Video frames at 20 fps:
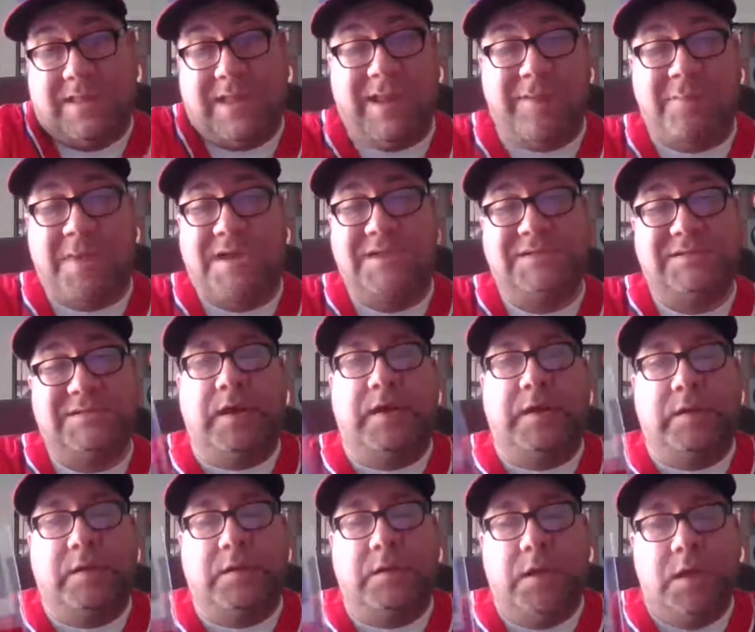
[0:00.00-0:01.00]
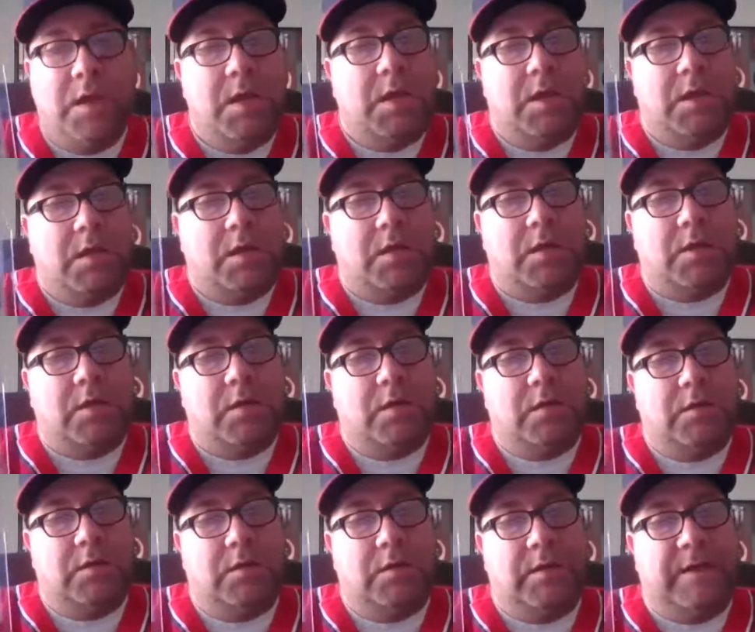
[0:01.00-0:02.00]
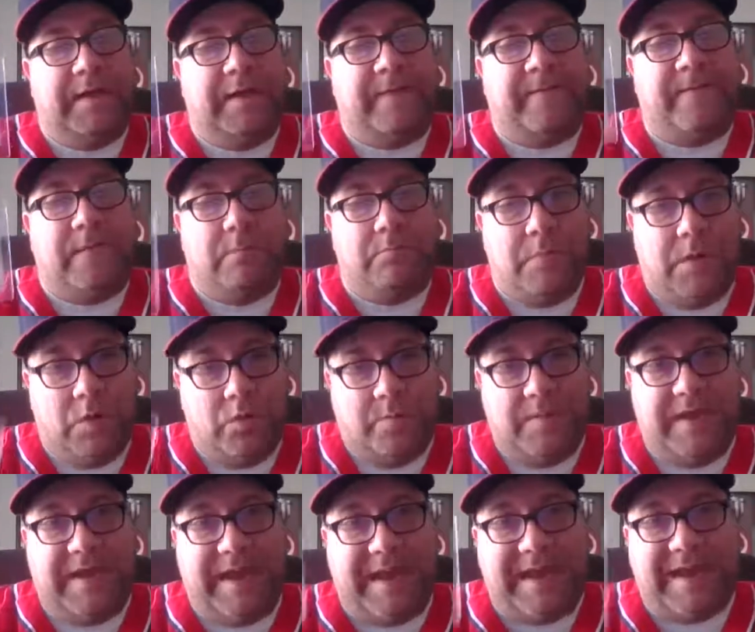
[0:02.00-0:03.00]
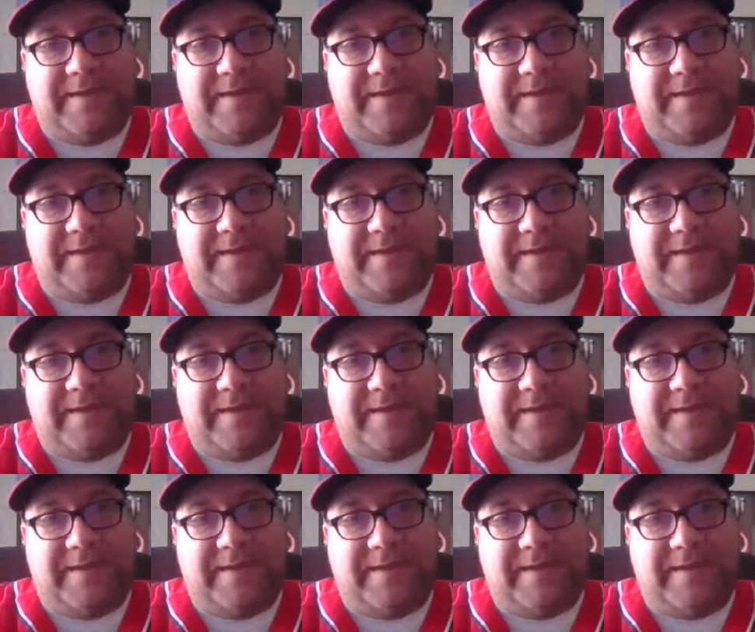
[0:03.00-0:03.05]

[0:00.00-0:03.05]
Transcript: That might be grading at the moment,